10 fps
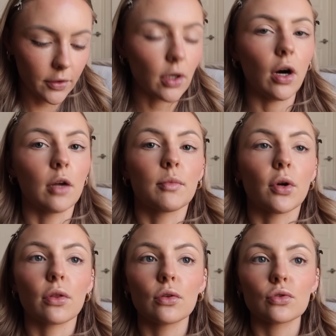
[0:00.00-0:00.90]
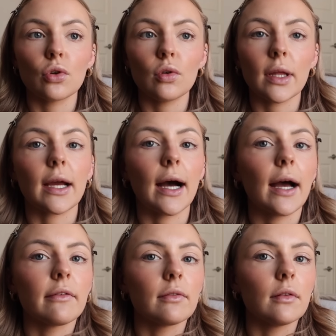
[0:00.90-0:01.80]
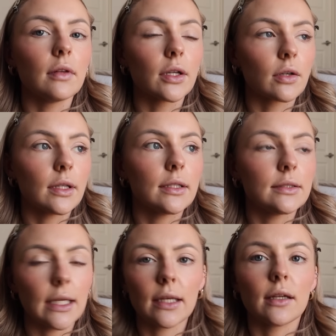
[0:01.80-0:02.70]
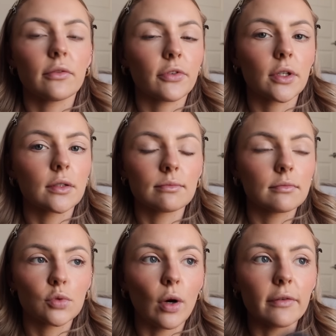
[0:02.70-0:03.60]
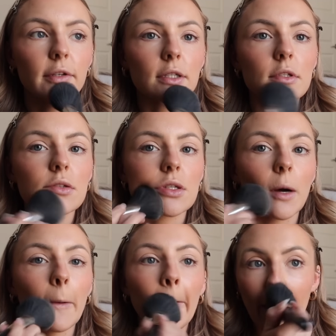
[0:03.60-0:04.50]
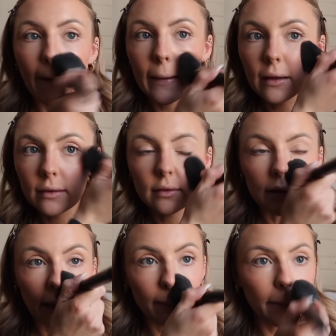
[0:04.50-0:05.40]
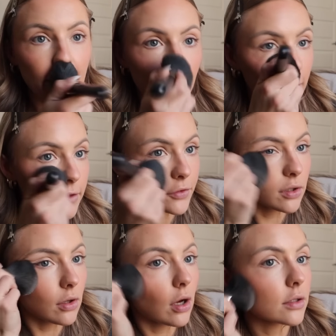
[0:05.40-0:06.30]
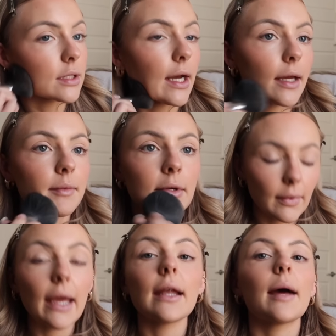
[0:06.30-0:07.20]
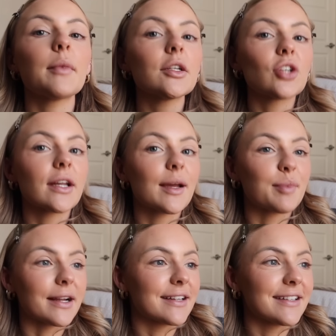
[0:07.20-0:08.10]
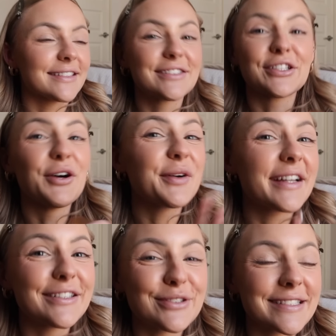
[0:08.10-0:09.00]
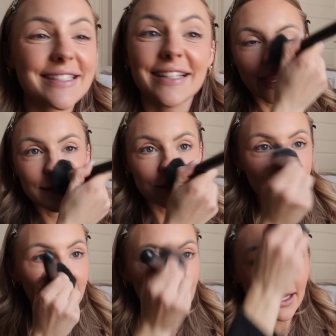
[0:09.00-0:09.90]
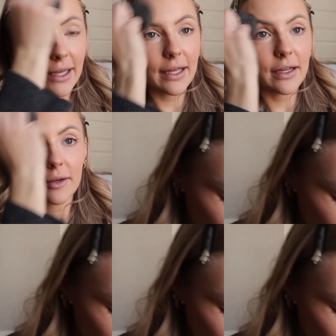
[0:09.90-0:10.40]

you're on birth control like i've literally taken it for 12 years. So I get being on it for a long time. And I'm not trying to get pregnant. Don't get it twisted. I just feel like